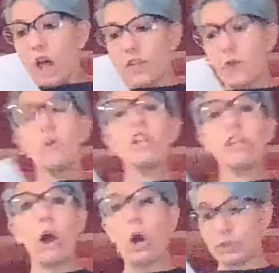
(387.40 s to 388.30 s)
They
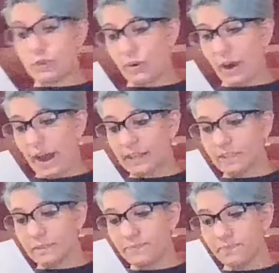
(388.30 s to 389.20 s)
really are
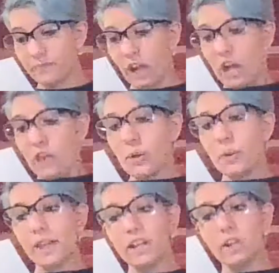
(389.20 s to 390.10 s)
trash. They
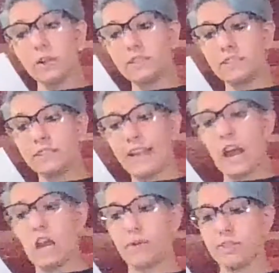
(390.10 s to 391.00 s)
relate closer to the
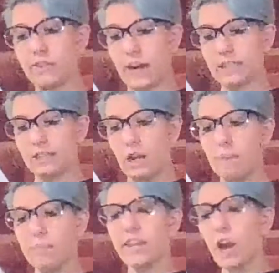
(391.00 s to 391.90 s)
anime trash,
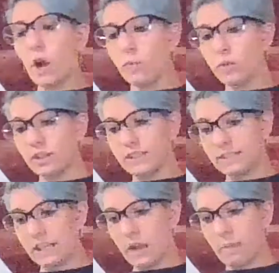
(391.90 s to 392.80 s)
but they aren't really the
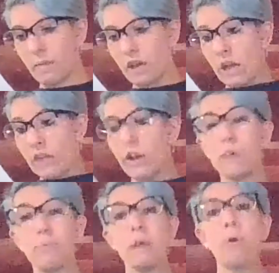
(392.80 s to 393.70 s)
same. They're a bit